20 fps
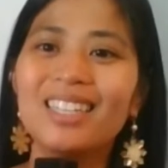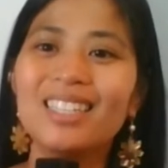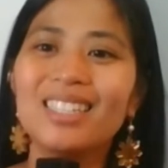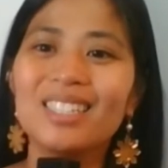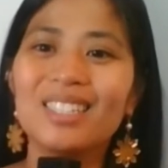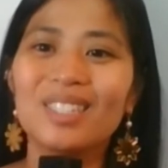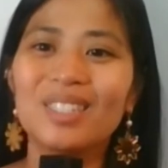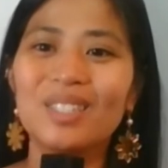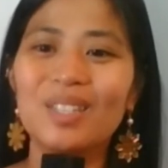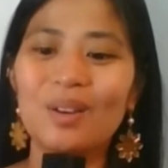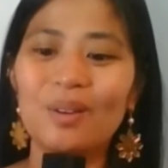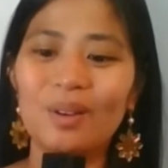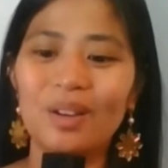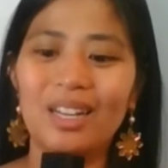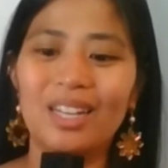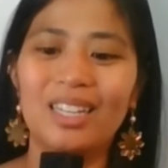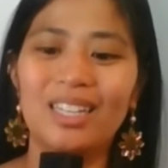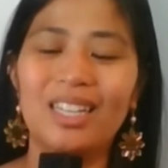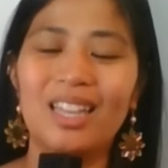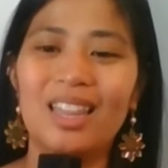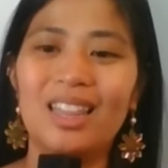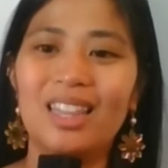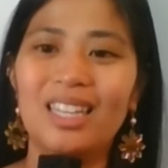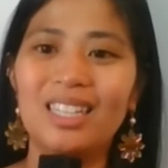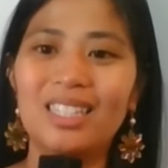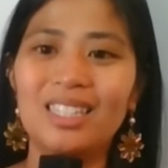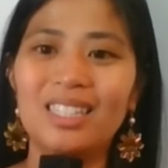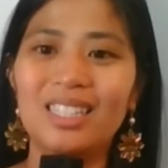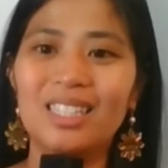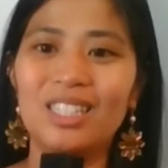So
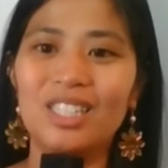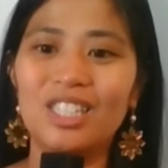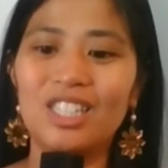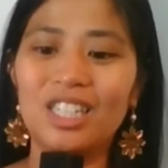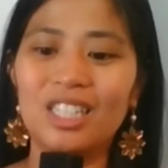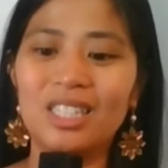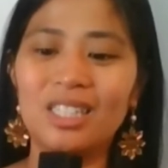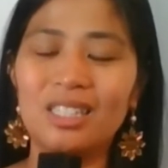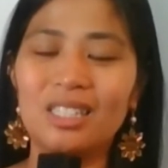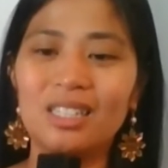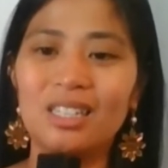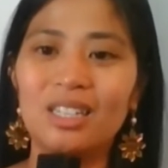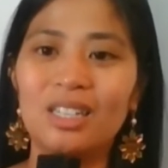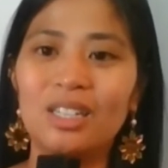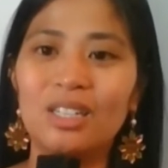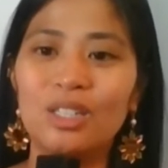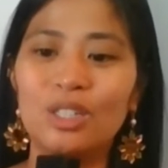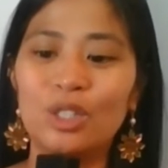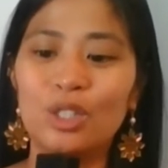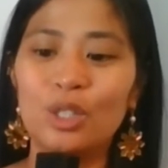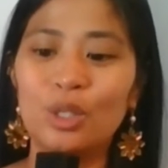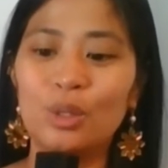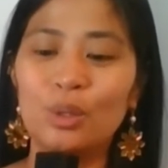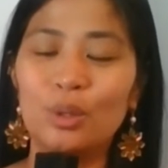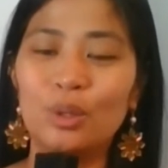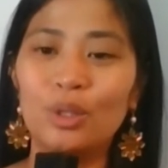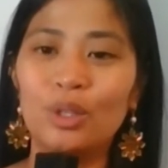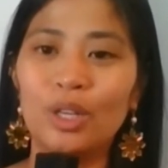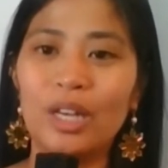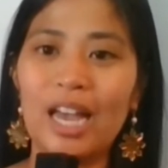this is just
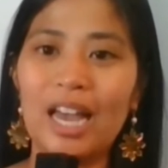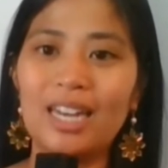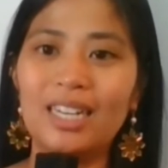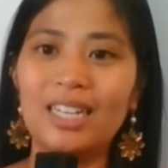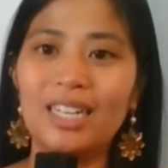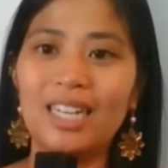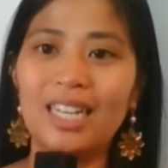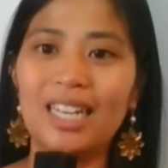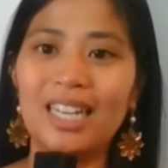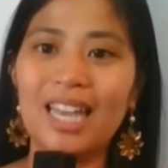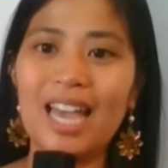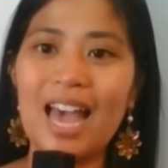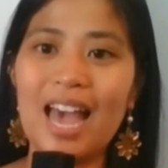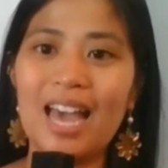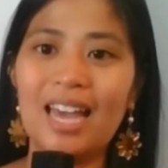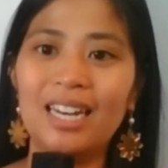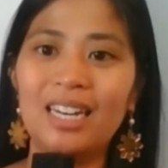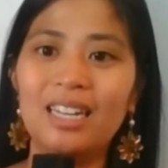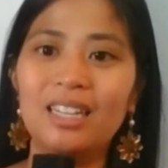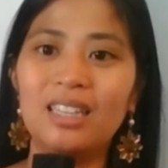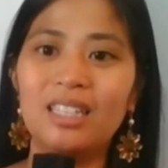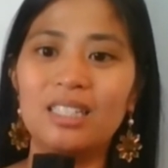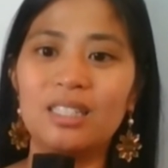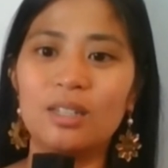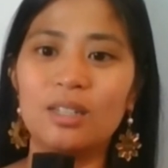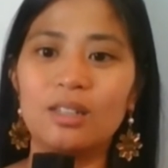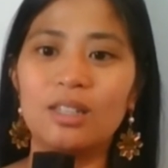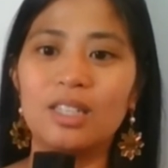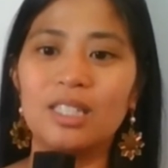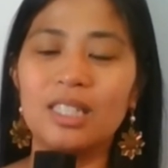to look at it again. These
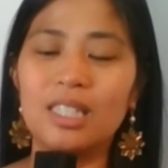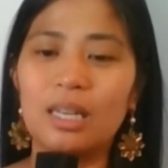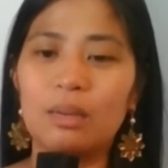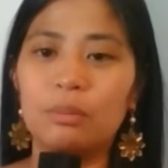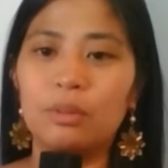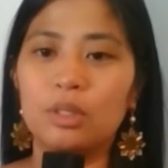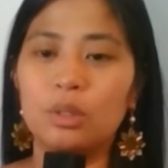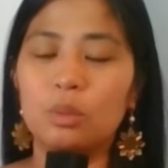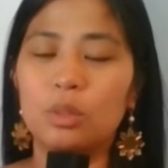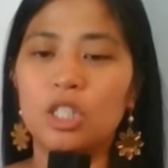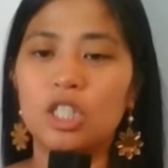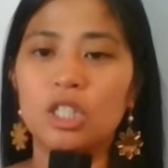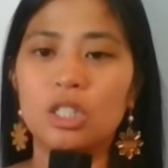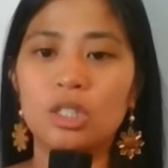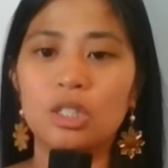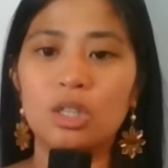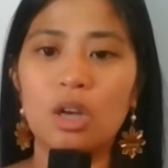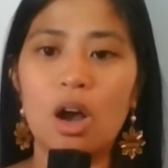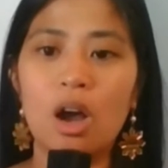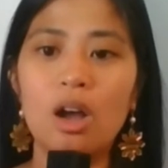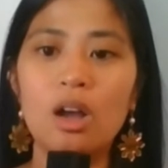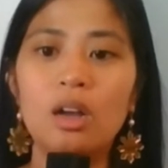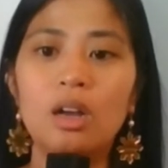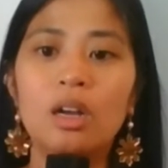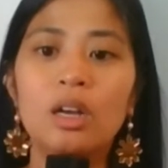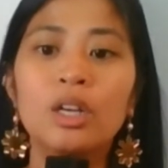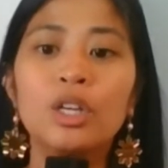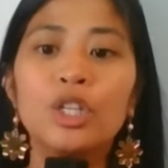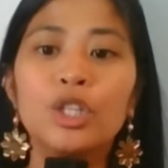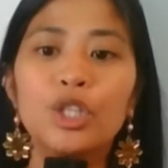are the examples we just saw.
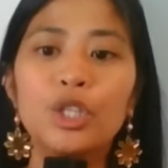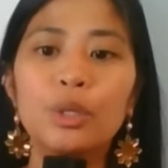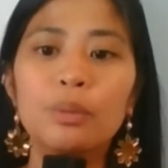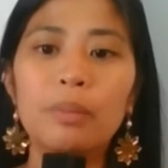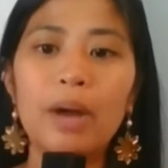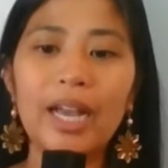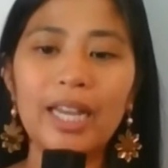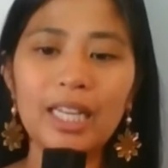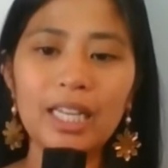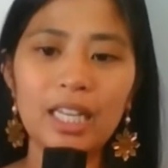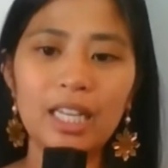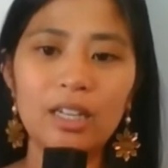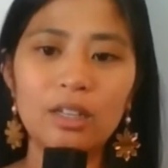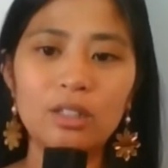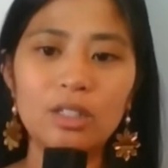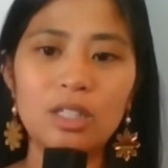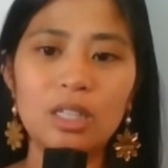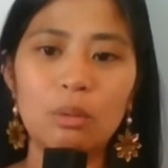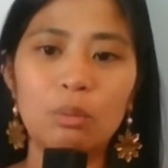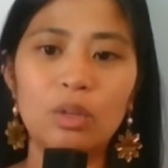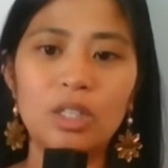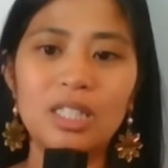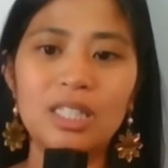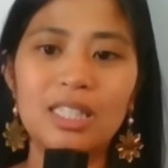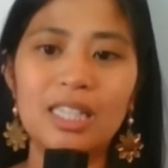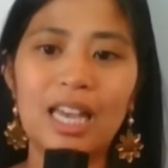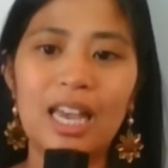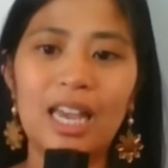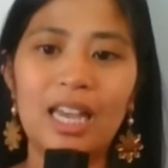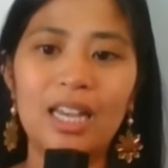You might hear someone
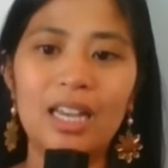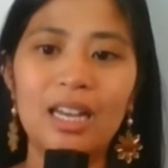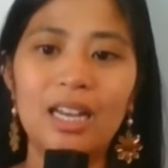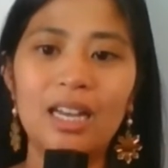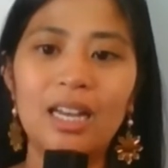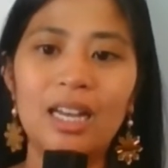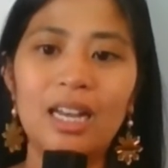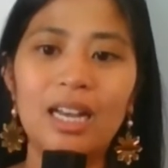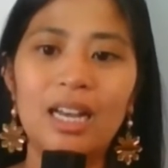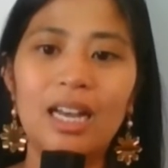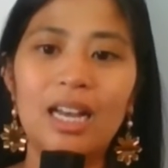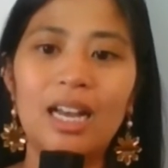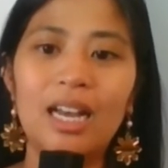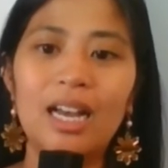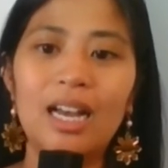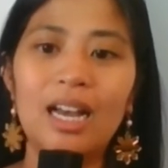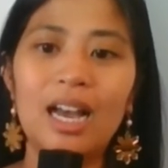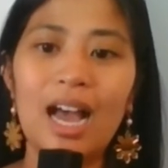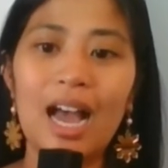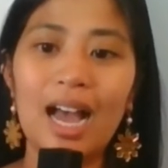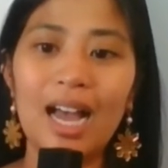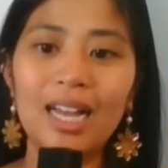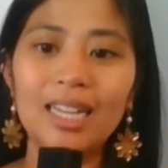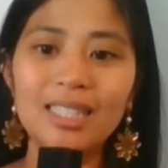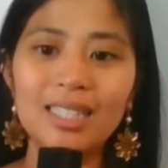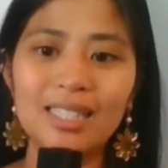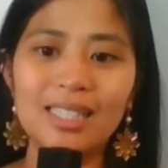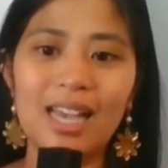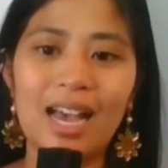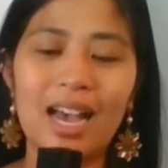say
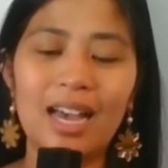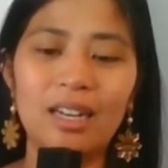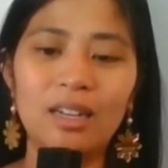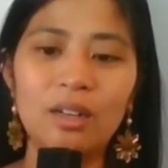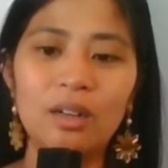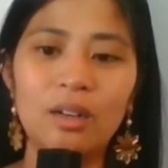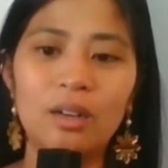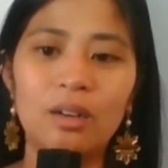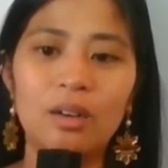asan